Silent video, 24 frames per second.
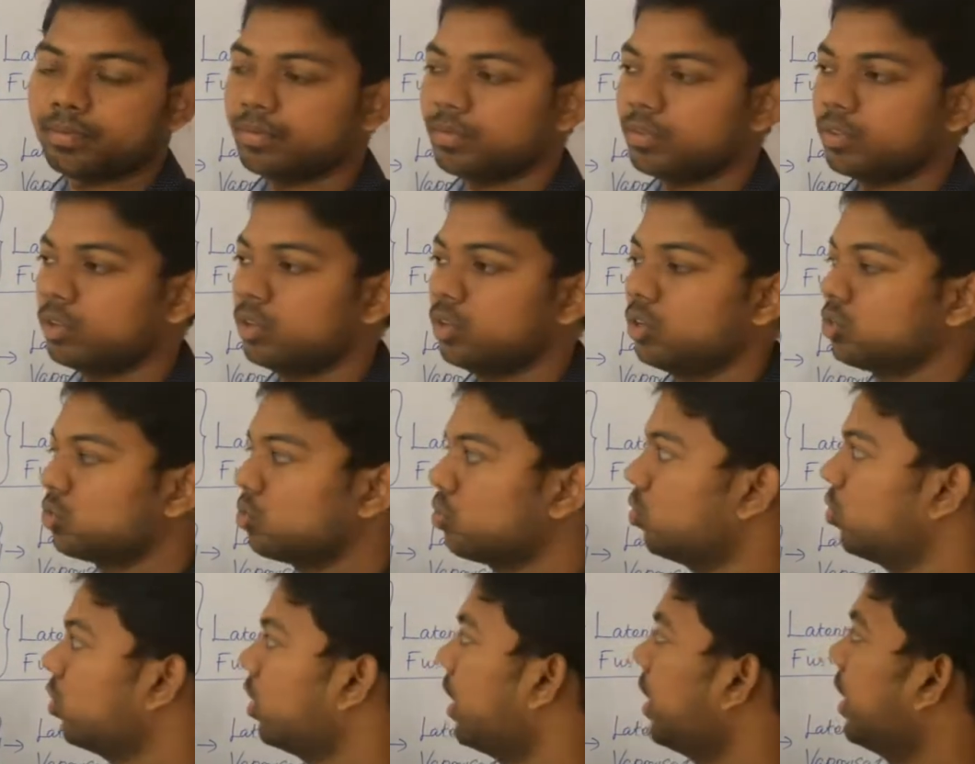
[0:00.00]

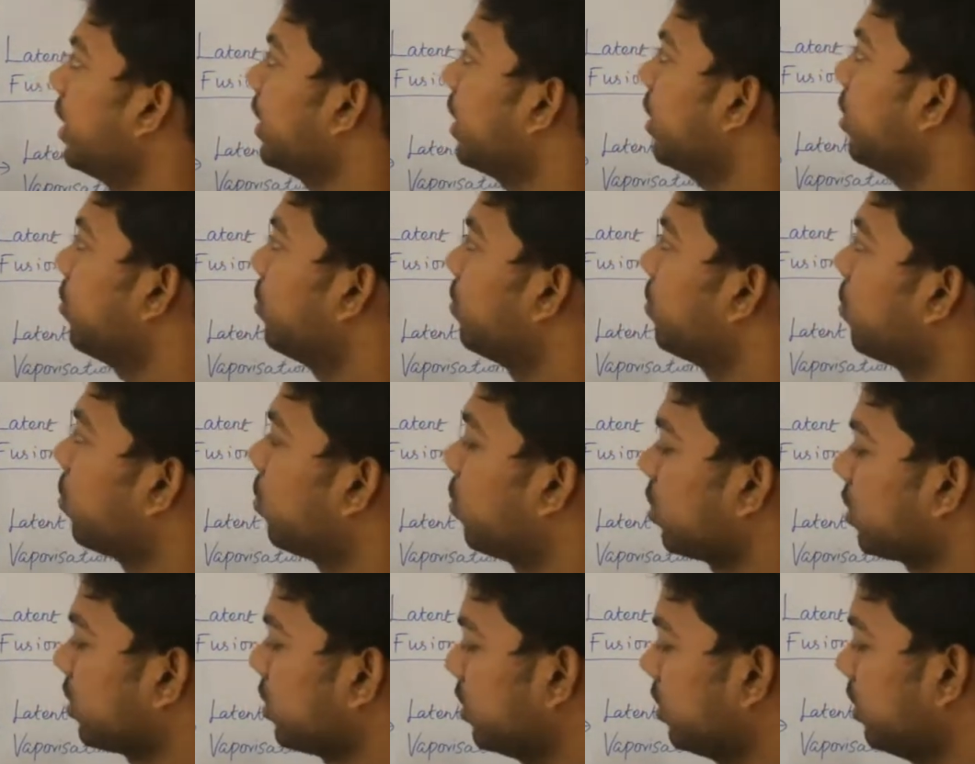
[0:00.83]
So I have more.
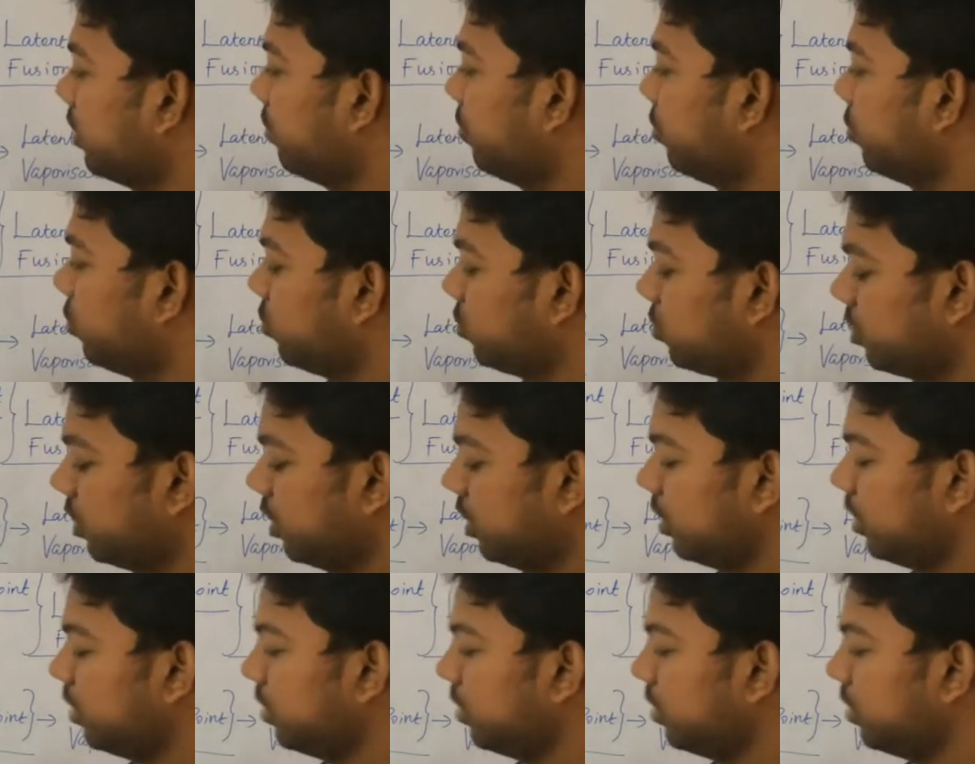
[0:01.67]
If you see,